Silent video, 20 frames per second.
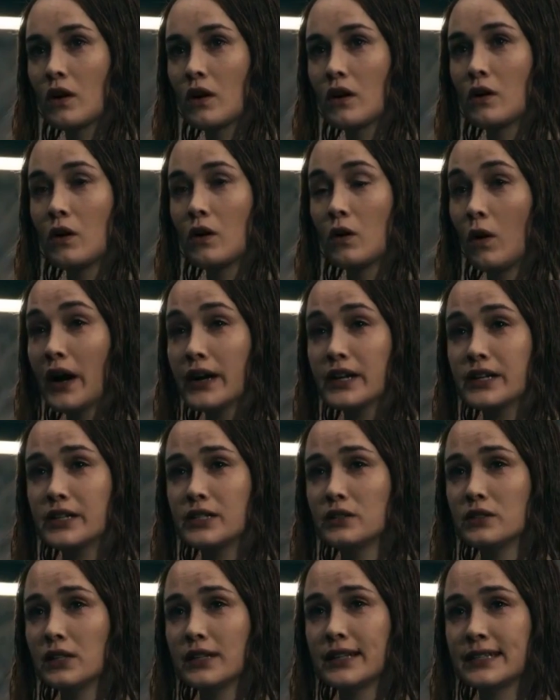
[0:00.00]
While Maeve
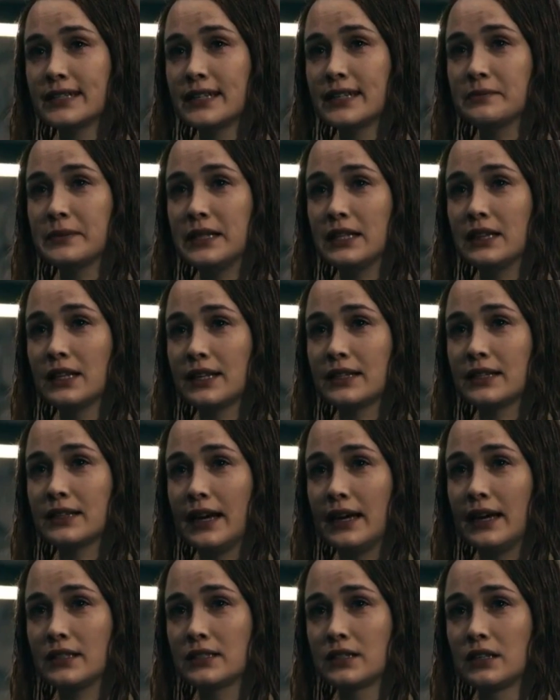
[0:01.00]
is conspiring to
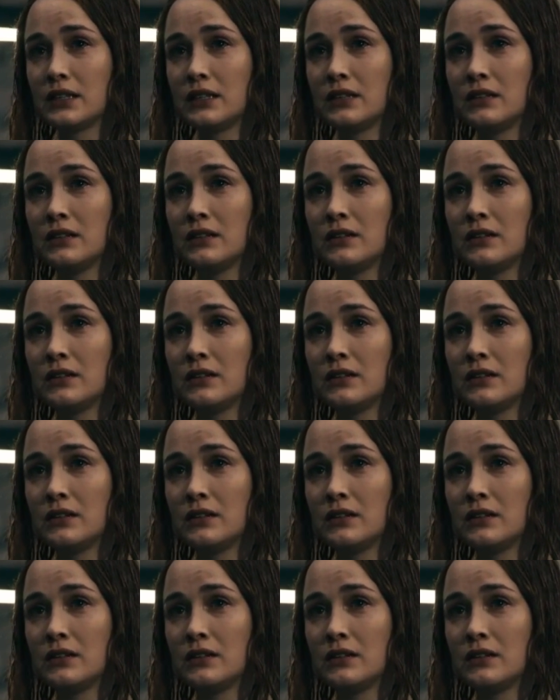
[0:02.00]
reveal her